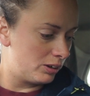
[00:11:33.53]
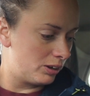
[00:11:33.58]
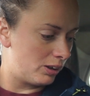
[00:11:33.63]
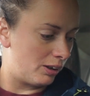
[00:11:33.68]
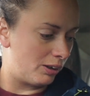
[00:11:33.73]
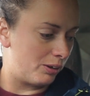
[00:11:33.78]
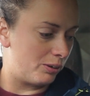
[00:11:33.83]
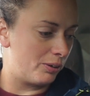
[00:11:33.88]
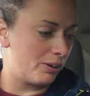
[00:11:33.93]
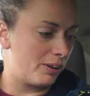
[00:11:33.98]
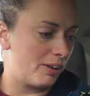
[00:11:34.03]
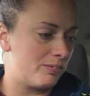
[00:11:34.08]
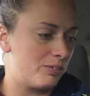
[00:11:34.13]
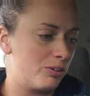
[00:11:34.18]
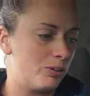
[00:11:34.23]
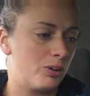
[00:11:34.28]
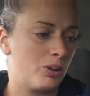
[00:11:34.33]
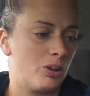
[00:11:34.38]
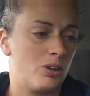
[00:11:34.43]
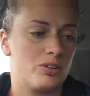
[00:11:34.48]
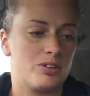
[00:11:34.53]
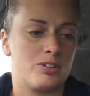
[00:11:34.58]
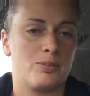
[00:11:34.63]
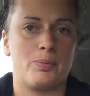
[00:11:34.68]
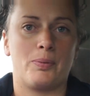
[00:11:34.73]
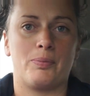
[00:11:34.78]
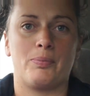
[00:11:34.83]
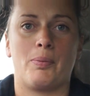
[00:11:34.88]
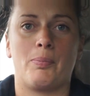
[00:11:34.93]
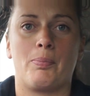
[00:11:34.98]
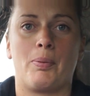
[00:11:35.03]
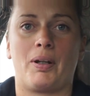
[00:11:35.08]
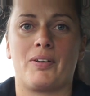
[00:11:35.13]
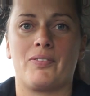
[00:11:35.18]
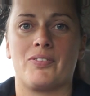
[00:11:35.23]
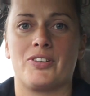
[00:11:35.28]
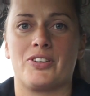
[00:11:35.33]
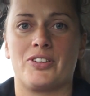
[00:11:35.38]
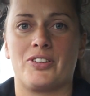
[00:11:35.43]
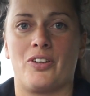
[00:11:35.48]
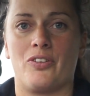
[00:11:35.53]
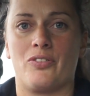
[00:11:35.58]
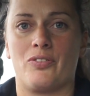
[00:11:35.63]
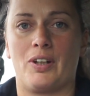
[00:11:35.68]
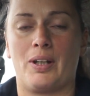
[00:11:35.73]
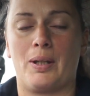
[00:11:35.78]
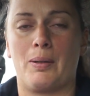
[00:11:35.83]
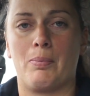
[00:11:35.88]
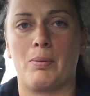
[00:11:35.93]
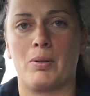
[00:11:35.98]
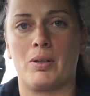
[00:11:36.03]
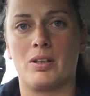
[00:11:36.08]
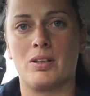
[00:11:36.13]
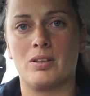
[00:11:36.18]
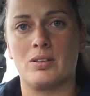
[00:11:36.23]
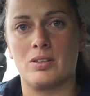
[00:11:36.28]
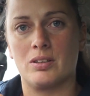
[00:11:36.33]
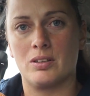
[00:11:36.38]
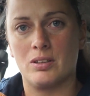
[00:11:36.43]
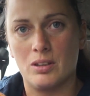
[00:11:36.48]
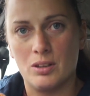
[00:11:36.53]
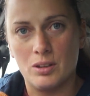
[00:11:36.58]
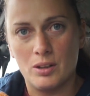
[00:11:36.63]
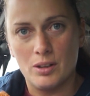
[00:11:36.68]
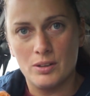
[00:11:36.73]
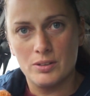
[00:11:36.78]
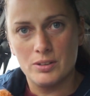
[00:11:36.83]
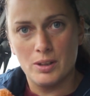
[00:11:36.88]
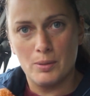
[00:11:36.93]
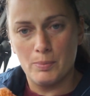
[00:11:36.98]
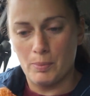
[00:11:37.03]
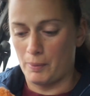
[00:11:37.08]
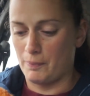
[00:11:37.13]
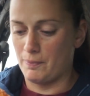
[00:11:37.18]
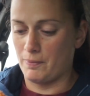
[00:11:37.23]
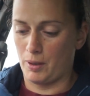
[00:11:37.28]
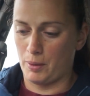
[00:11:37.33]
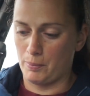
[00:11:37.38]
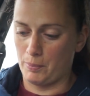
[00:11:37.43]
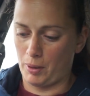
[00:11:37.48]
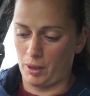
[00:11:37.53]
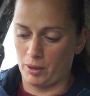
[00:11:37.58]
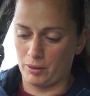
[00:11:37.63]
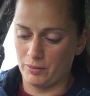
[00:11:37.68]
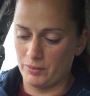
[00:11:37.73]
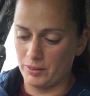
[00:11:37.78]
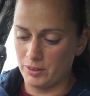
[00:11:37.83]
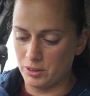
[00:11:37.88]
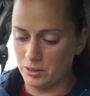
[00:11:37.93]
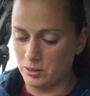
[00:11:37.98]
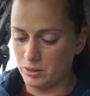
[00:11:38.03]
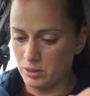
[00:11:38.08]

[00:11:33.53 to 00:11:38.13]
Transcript: I'll give you a close-up of my breakfast already, but here's another close-up. I'm very proud of it.